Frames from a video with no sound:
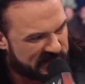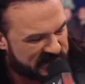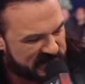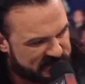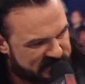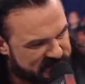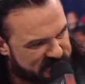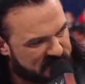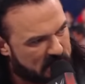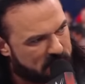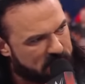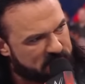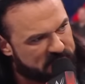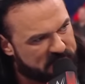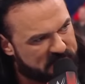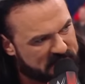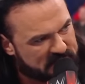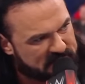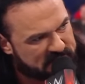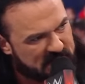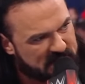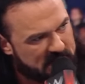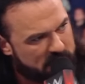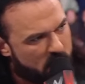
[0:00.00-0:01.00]
but
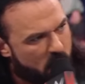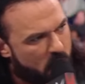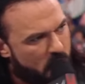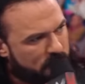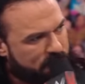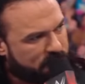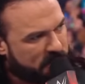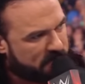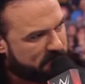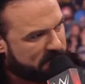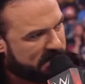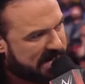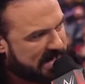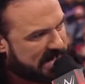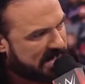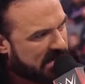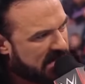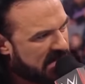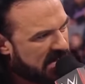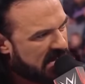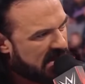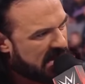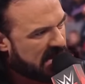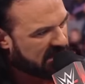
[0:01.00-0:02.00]
something came over me
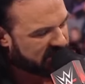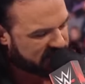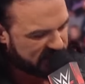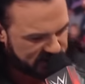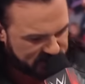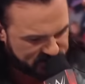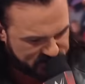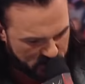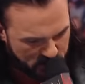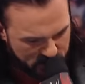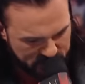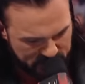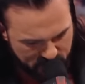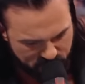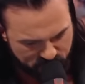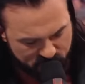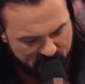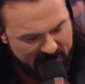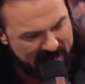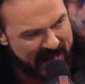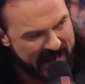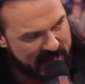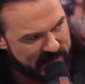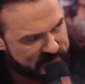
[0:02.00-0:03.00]
as I saw you
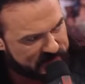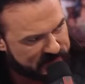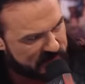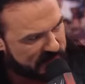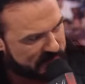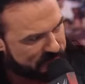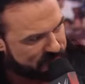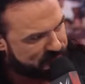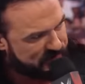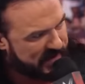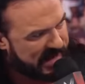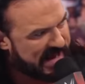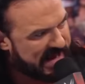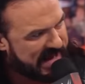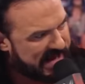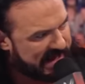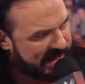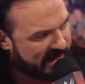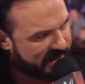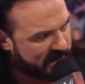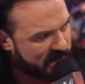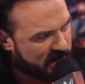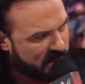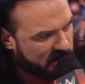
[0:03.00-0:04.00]
writhing in
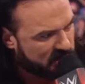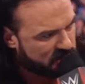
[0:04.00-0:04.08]
pain,